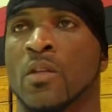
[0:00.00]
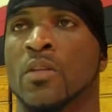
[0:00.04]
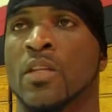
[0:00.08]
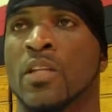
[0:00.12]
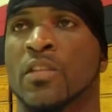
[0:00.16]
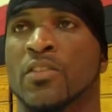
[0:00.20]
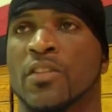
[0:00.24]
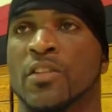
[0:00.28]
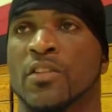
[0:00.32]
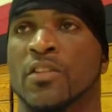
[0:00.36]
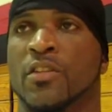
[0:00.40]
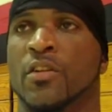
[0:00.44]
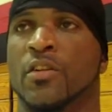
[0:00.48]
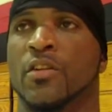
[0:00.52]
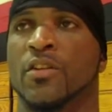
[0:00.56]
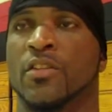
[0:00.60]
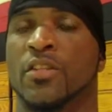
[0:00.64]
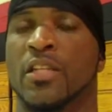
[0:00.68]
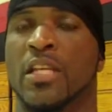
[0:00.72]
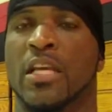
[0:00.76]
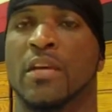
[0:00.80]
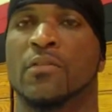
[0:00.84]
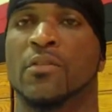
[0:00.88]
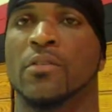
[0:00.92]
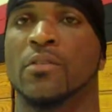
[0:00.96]
Just
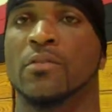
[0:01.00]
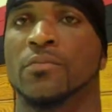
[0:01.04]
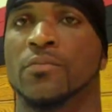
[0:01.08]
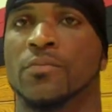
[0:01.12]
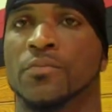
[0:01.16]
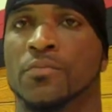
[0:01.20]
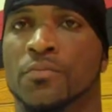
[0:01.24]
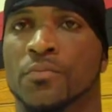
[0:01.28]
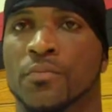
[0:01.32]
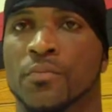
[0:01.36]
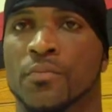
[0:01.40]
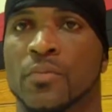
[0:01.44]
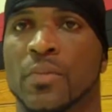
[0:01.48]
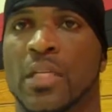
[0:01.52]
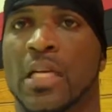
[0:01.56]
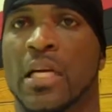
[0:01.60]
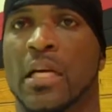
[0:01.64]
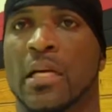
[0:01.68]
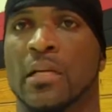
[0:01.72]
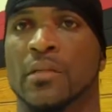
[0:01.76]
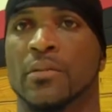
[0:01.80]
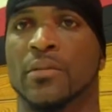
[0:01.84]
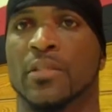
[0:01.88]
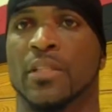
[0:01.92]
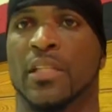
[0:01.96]
endurance level.
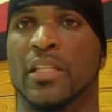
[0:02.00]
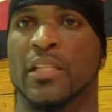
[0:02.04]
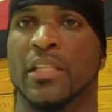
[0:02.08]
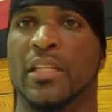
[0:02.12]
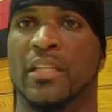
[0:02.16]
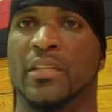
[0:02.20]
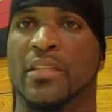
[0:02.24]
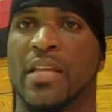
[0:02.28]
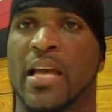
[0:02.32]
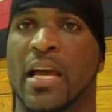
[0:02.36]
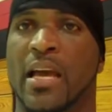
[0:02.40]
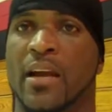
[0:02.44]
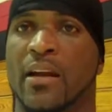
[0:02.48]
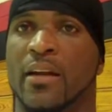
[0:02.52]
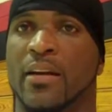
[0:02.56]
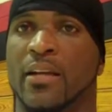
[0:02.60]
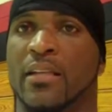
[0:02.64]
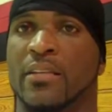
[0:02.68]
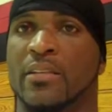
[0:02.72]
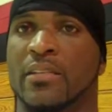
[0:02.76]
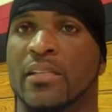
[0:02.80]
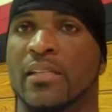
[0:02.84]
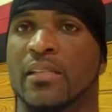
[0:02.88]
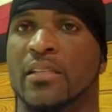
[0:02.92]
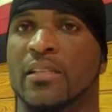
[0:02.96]
You didn't get tired
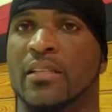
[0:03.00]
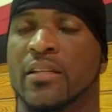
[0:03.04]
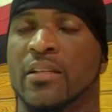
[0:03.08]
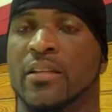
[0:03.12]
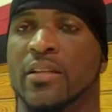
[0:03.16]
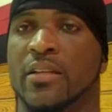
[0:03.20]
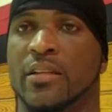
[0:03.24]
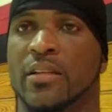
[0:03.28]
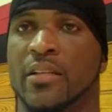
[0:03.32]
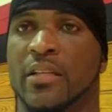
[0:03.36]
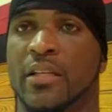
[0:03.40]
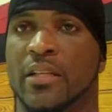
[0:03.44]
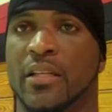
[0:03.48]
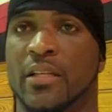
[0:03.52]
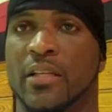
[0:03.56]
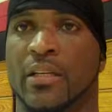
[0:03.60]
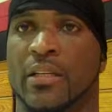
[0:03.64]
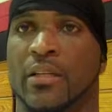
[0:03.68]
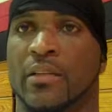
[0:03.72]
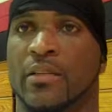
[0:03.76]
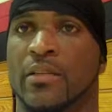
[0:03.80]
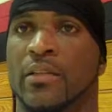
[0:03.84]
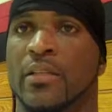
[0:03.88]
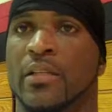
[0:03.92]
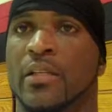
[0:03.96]
as easy, or didn't get
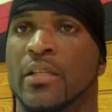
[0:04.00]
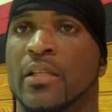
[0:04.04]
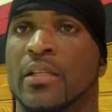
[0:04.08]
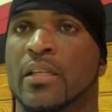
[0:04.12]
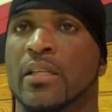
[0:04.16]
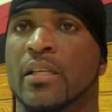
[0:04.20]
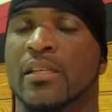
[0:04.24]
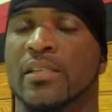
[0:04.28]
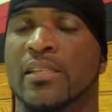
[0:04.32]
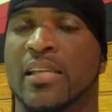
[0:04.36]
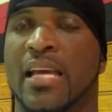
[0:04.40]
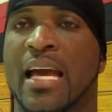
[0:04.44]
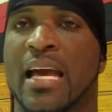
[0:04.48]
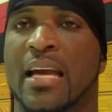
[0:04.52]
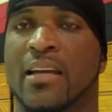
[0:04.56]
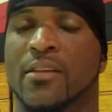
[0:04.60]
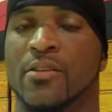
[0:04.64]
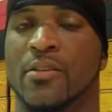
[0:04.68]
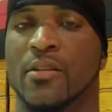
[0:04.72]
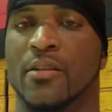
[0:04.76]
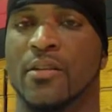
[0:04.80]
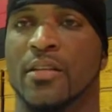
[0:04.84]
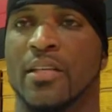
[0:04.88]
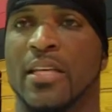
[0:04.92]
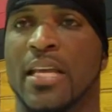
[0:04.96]
as
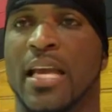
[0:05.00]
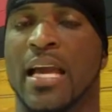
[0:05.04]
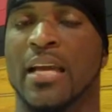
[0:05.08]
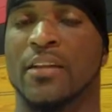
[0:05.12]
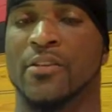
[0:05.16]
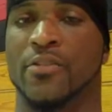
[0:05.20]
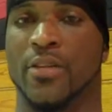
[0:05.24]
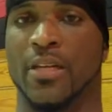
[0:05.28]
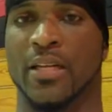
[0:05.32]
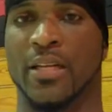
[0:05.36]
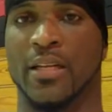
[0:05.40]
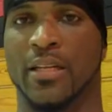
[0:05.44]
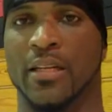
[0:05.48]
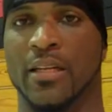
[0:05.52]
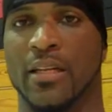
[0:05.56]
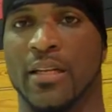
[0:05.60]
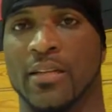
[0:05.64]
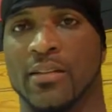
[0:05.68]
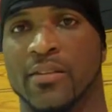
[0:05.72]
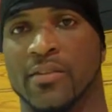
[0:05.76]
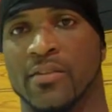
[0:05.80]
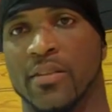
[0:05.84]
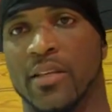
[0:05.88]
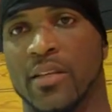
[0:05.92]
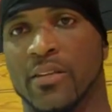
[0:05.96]
dehydrated
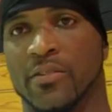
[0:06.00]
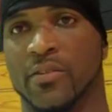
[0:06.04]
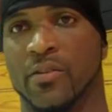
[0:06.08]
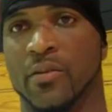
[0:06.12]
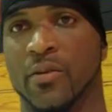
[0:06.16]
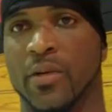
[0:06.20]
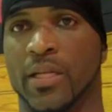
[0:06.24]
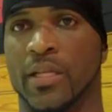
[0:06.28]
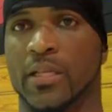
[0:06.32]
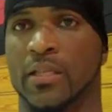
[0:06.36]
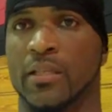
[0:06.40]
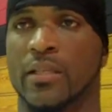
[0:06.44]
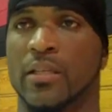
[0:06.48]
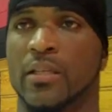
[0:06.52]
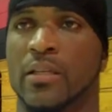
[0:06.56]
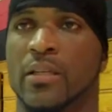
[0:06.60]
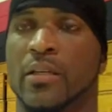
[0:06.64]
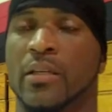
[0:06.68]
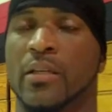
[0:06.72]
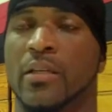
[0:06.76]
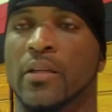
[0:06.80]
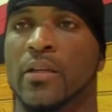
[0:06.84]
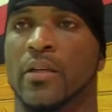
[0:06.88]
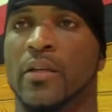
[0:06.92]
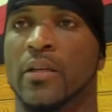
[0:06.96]
as quickly.
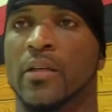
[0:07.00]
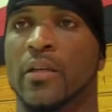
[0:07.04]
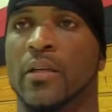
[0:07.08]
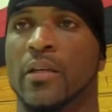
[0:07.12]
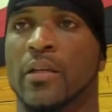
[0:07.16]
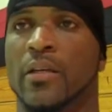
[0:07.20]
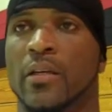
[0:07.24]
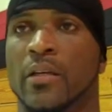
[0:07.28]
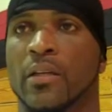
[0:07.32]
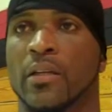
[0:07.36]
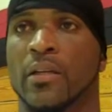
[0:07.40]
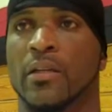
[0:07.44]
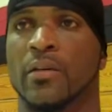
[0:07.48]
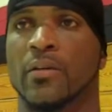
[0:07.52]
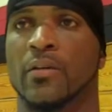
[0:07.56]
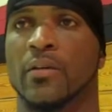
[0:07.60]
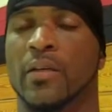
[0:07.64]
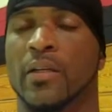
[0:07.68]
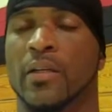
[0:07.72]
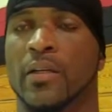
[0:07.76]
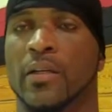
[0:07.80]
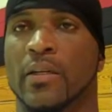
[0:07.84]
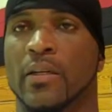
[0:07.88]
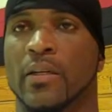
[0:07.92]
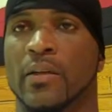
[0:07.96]
You
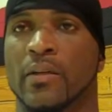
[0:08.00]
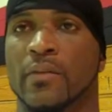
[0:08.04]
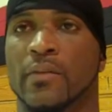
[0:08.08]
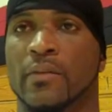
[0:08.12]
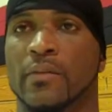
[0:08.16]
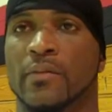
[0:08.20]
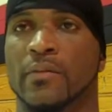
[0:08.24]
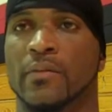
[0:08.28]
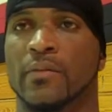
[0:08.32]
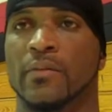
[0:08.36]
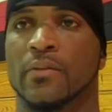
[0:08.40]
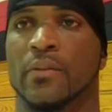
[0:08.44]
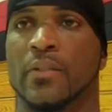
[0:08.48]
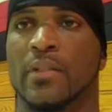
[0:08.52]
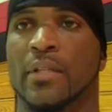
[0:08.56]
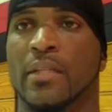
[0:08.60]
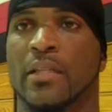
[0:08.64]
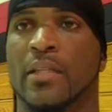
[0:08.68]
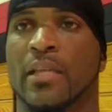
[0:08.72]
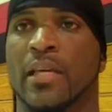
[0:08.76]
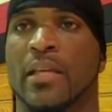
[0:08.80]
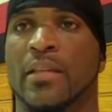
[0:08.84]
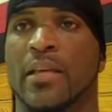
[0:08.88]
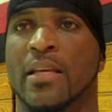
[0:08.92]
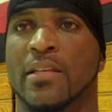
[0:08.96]
know,
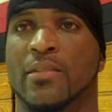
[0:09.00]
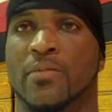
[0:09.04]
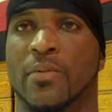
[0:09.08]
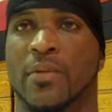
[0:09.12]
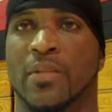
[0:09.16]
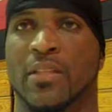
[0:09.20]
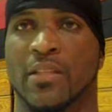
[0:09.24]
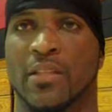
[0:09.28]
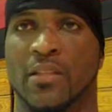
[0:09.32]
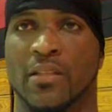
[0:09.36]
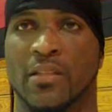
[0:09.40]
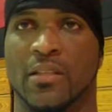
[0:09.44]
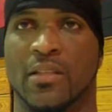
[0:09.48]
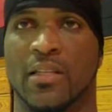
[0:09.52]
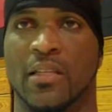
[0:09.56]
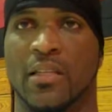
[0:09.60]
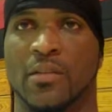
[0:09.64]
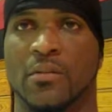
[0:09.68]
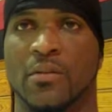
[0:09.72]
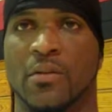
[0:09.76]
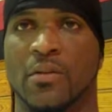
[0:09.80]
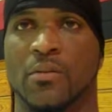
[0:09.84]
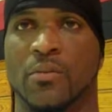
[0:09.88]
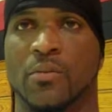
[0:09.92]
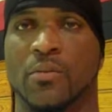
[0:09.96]
and that's where the
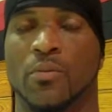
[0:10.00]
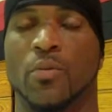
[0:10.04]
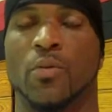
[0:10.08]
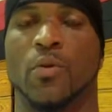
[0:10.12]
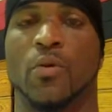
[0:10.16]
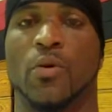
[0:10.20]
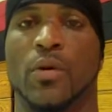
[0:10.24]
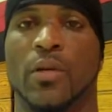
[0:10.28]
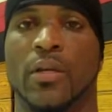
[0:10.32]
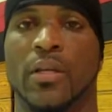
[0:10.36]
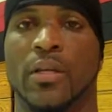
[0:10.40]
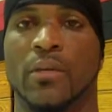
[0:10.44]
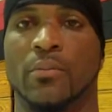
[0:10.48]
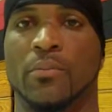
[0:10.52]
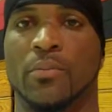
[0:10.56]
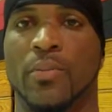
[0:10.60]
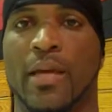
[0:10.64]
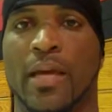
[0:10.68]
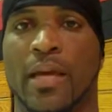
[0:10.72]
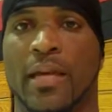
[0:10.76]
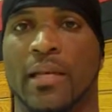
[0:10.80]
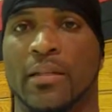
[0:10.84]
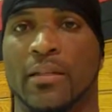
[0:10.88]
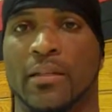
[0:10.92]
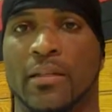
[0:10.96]
more
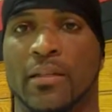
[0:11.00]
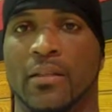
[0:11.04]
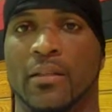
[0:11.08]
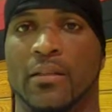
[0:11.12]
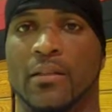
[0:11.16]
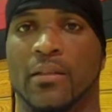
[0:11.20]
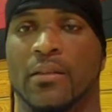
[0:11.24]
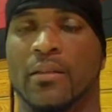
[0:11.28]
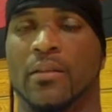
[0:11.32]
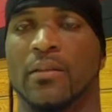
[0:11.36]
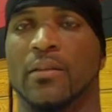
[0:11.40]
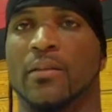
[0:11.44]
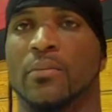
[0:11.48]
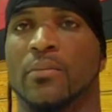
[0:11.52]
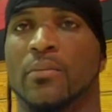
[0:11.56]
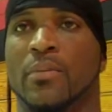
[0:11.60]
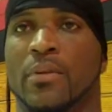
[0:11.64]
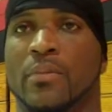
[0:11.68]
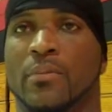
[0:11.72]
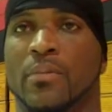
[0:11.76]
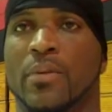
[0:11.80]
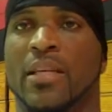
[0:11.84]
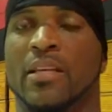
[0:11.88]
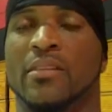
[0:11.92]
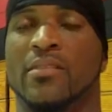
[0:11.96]
impact,
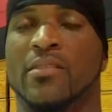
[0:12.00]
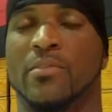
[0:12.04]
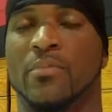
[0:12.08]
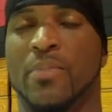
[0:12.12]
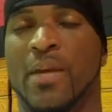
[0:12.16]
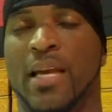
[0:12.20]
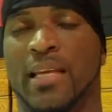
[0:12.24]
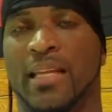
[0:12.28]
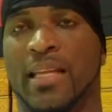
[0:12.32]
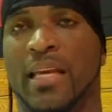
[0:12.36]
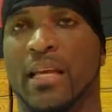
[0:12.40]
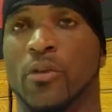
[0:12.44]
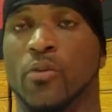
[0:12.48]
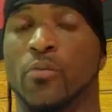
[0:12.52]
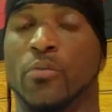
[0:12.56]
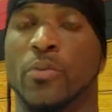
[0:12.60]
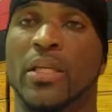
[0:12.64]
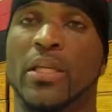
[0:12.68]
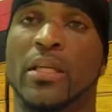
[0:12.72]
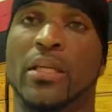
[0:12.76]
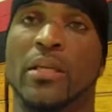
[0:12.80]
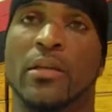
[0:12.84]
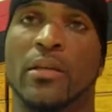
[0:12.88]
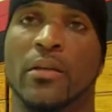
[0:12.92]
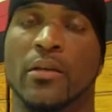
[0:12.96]
the biggest impact had on me.
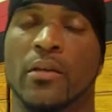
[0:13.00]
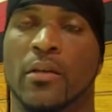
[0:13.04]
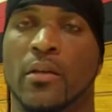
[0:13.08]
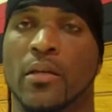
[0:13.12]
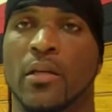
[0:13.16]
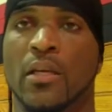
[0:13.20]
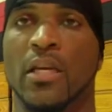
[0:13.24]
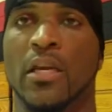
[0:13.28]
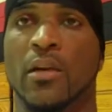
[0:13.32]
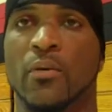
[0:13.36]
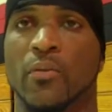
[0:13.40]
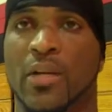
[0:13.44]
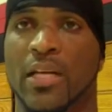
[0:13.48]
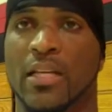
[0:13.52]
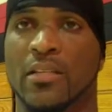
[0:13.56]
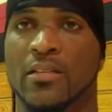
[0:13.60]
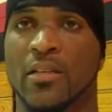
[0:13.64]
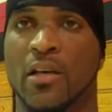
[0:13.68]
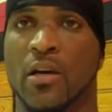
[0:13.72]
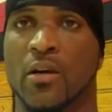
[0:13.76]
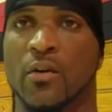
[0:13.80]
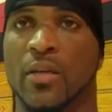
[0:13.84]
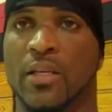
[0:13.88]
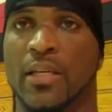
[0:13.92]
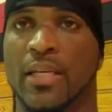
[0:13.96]
And what I
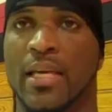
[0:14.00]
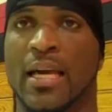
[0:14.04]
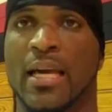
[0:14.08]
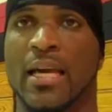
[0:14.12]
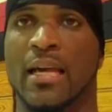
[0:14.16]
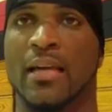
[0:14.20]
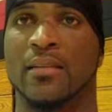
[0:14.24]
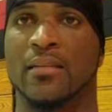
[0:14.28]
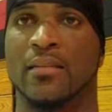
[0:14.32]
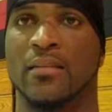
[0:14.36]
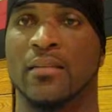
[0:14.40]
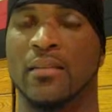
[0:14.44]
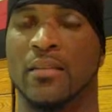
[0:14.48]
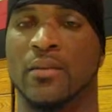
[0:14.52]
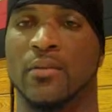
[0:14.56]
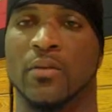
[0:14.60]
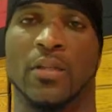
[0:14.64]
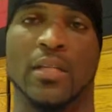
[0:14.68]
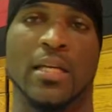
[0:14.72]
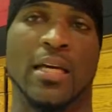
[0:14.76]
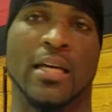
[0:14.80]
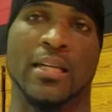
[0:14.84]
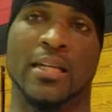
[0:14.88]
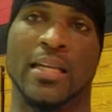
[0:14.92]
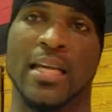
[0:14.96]
saw with guys, you know, a
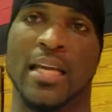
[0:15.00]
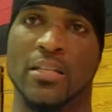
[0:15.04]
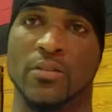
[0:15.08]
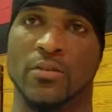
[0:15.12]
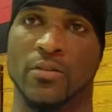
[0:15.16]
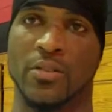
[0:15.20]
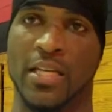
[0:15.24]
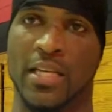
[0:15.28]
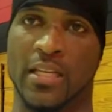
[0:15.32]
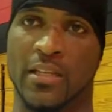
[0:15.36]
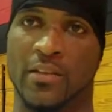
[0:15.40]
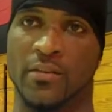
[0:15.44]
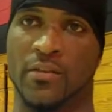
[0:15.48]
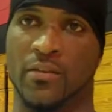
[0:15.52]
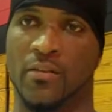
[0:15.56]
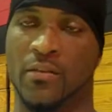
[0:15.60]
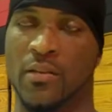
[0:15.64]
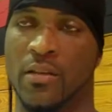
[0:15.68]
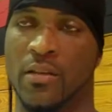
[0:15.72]
lot of guys were taking